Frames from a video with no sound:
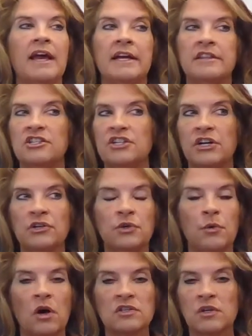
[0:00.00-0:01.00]
In the jail,
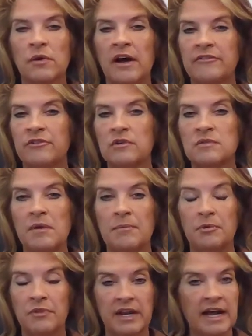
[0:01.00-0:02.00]
you also have those
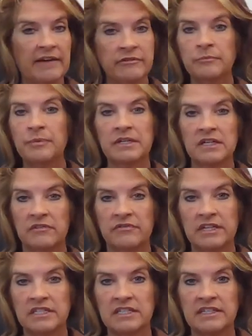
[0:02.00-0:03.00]
people that haven't been
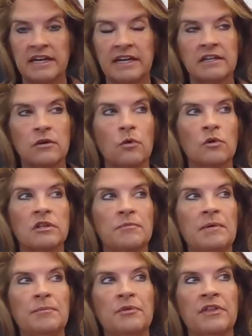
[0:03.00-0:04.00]
convicted yet, or the
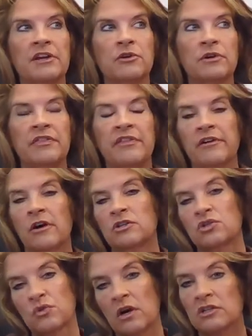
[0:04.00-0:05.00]
people that are in there
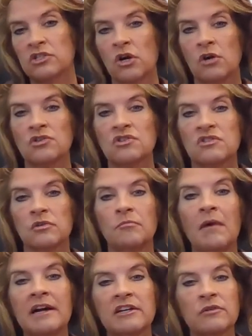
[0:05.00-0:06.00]
on drug charges or
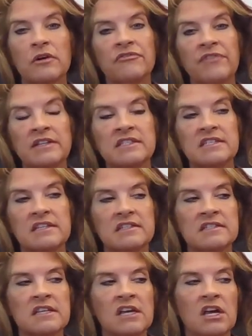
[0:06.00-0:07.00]
minor
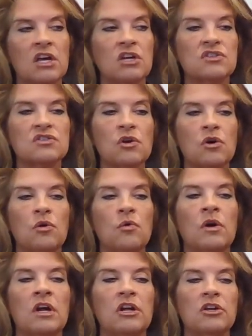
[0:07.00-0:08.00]
offenses.
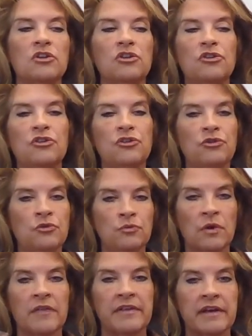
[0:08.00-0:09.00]
So you
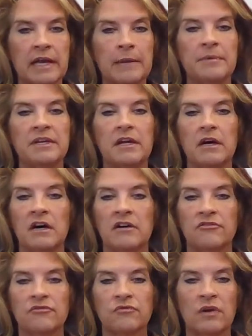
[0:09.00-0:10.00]
run the gamut
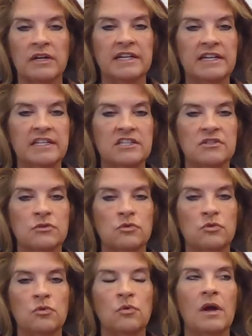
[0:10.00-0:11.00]
of running
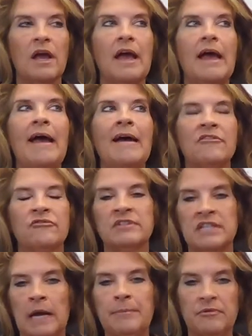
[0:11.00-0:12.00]
into every
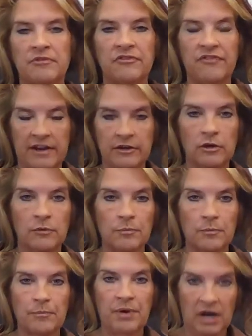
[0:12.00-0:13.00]
type of offender
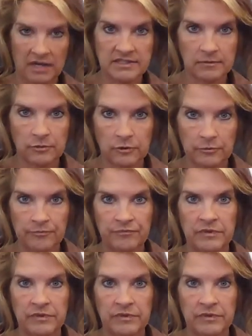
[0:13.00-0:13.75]
possible.